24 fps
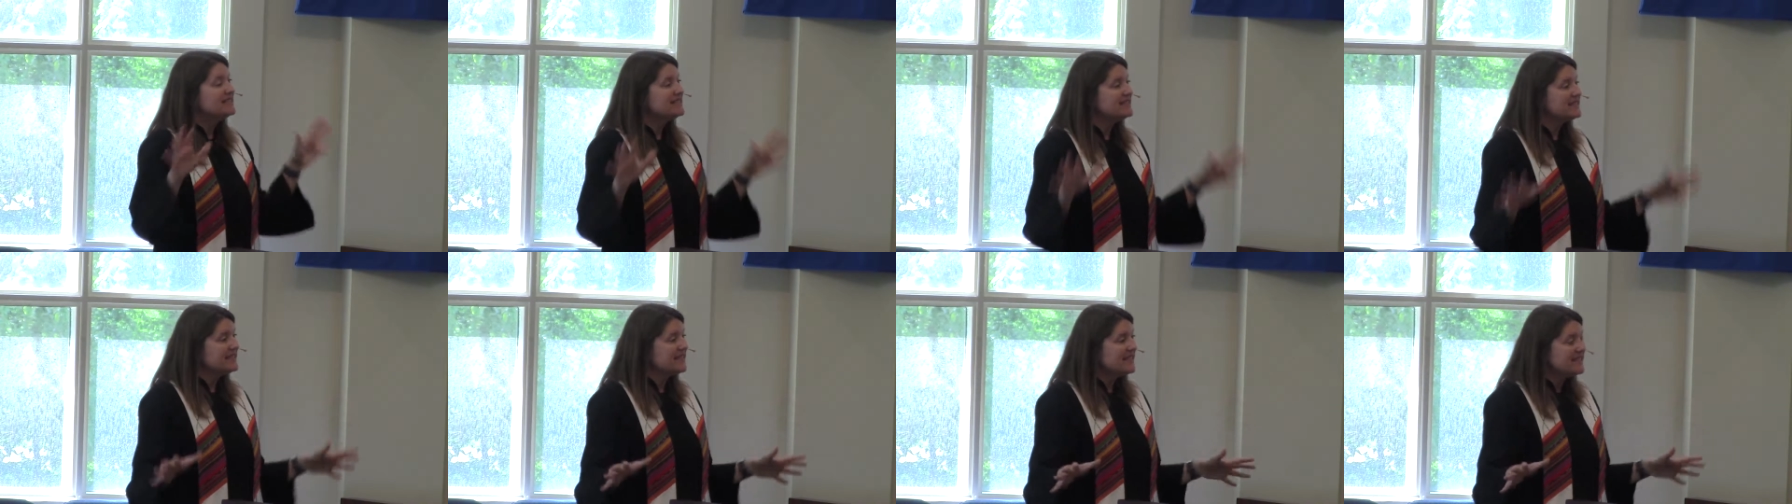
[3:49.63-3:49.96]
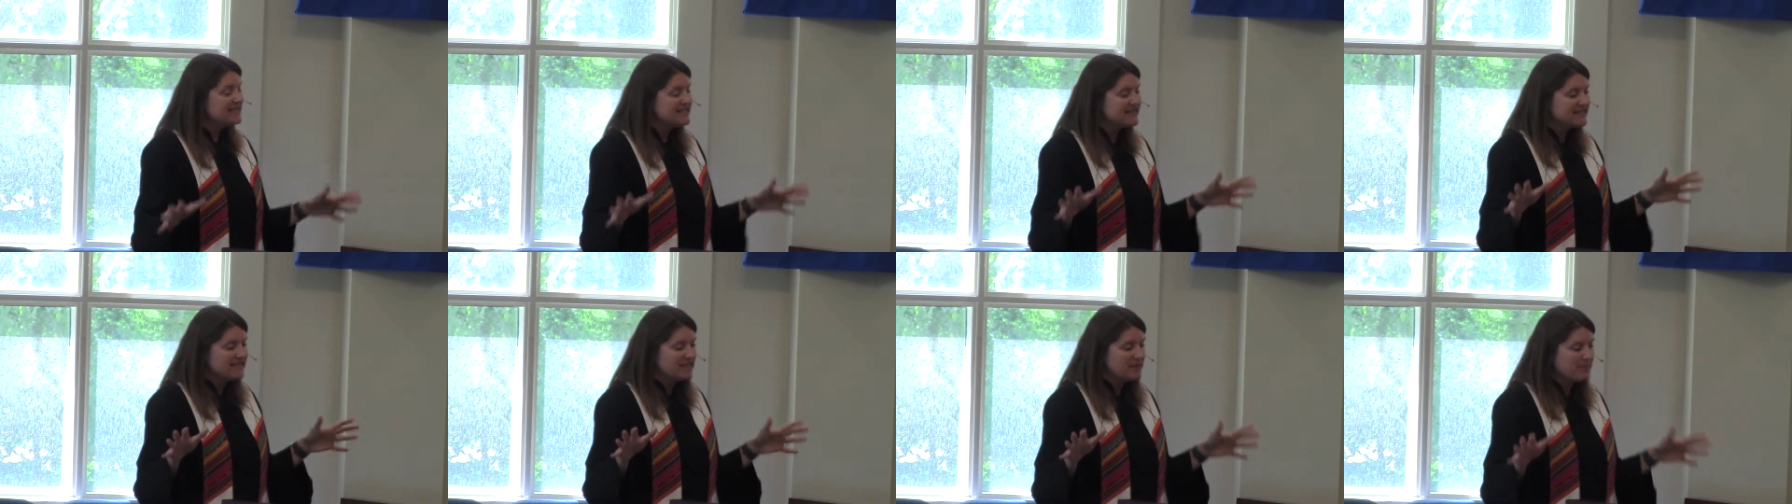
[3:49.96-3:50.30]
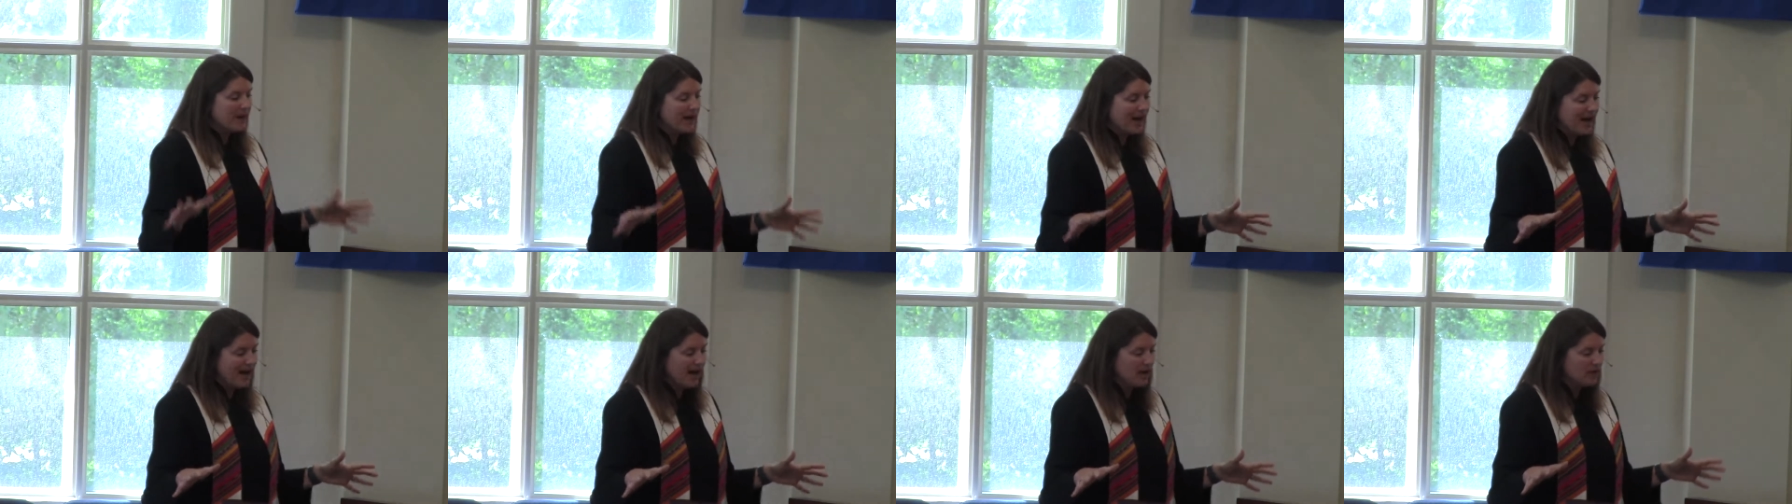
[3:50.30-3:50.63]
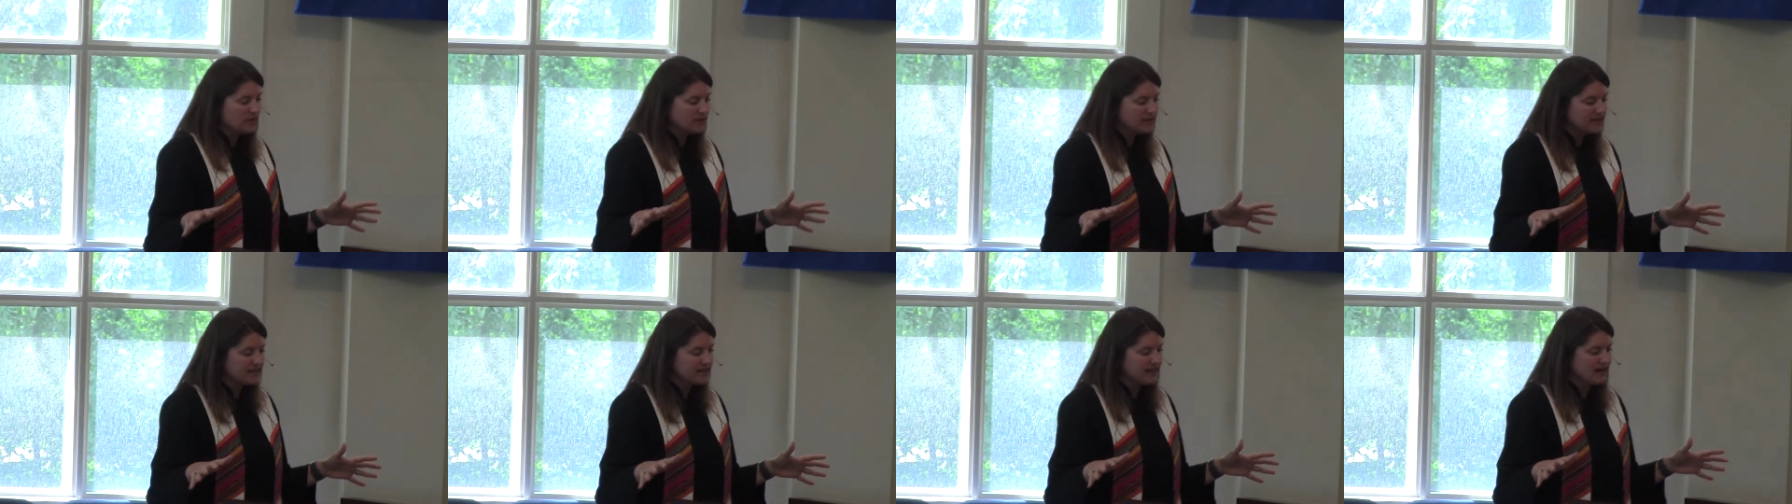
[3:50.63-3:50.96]
sends them
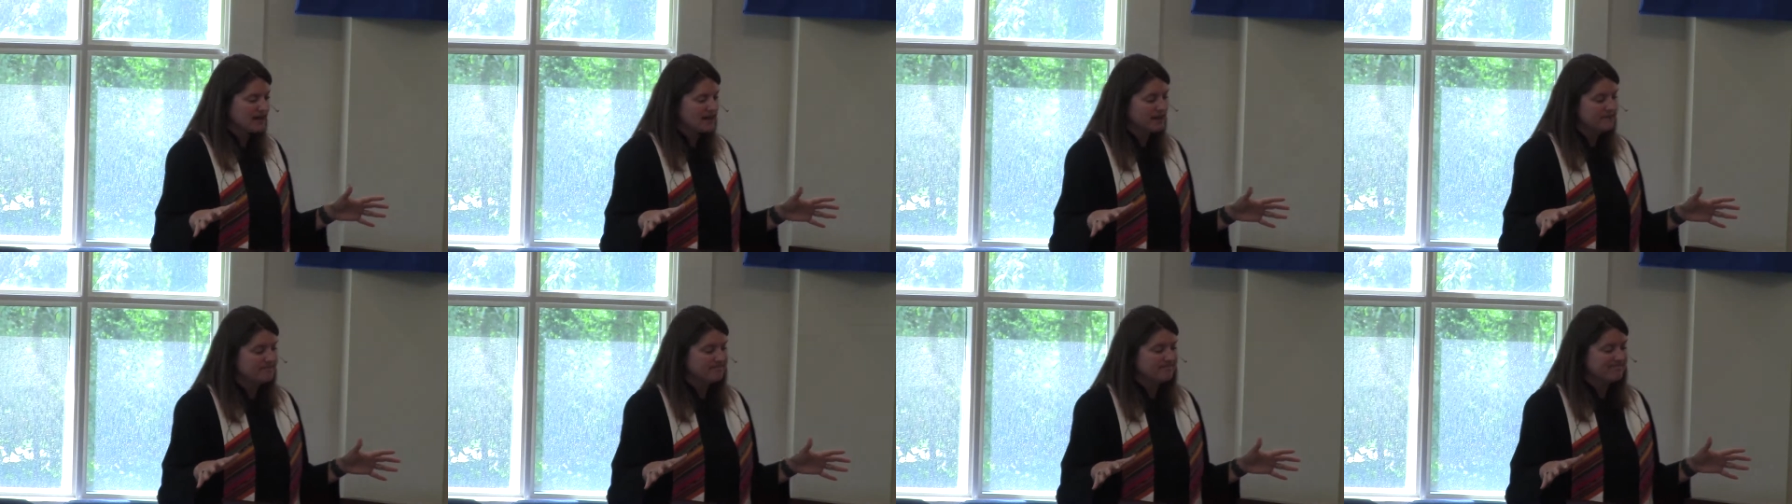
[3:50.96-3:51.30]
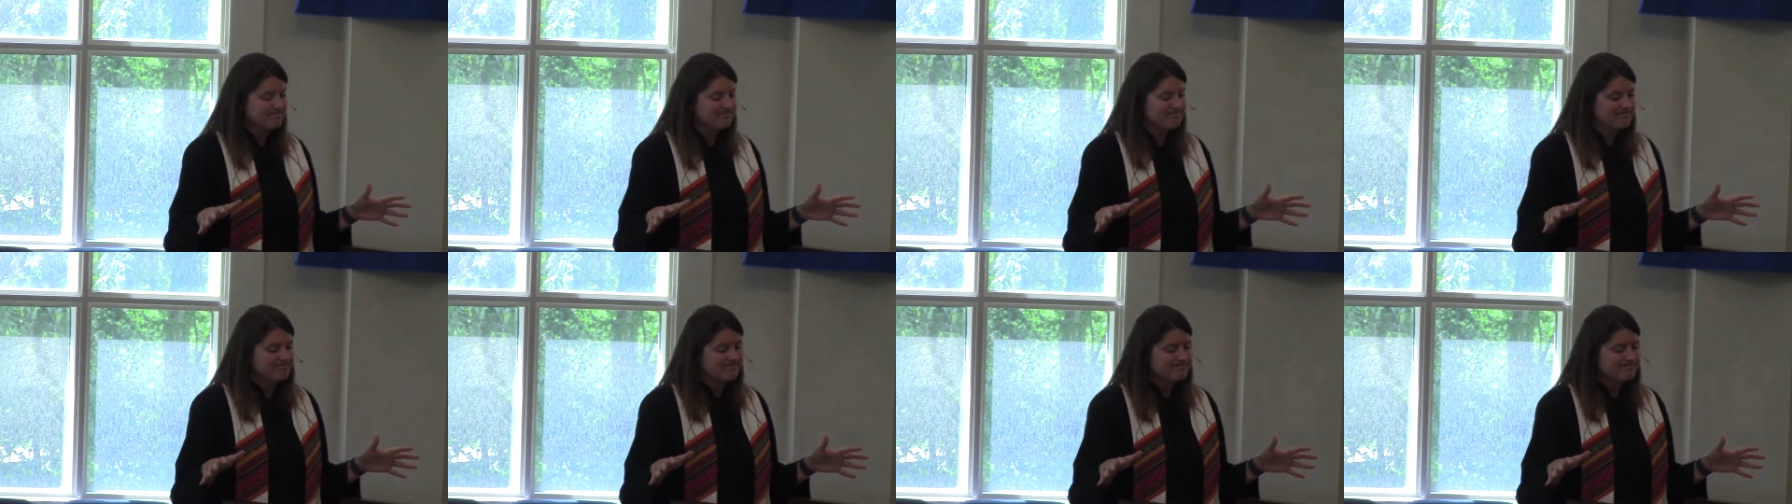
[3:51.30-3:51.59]
out, um,